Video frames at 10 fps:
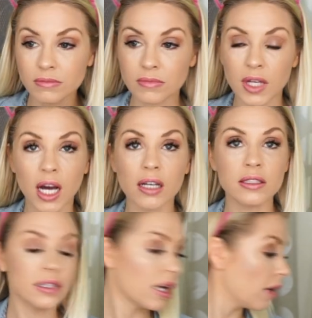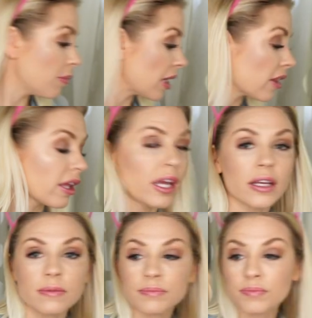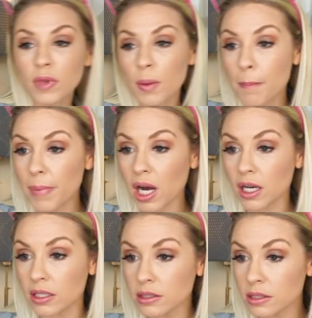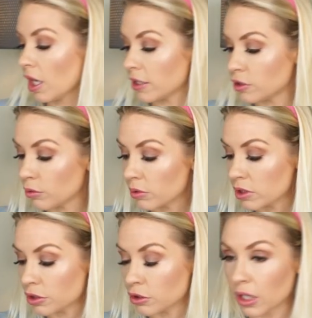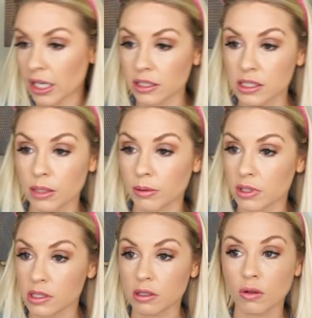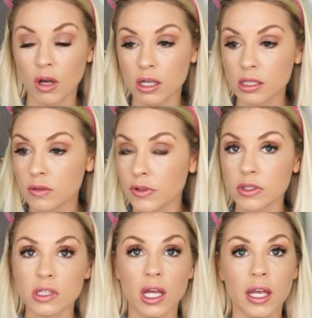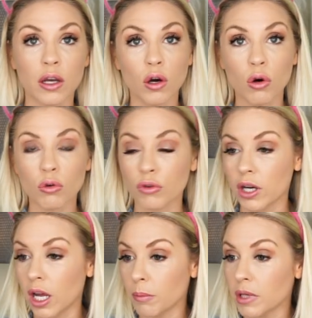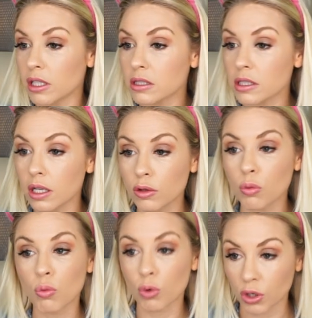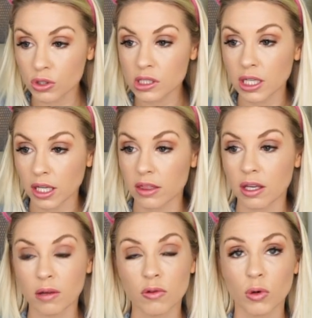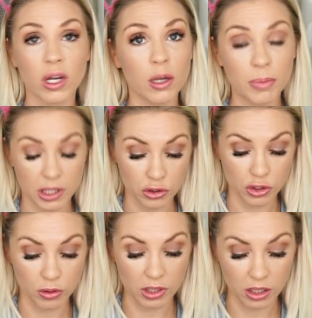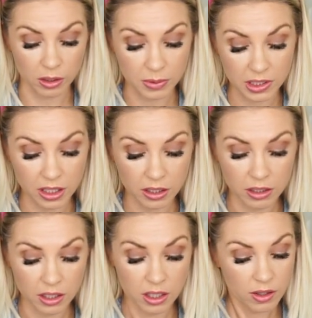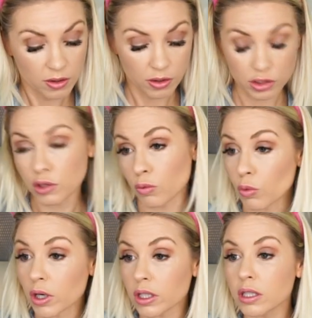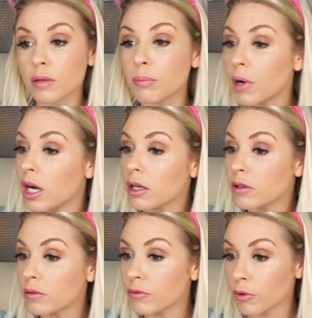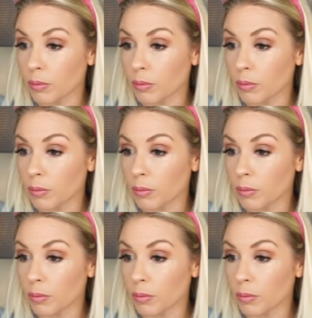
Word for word: Not, not my thing. But I do want to try and see what this gloss feels like over it. I mean, it's not the worst. Like, I think if you're in a pinch and you need a lipstick, this could work. But for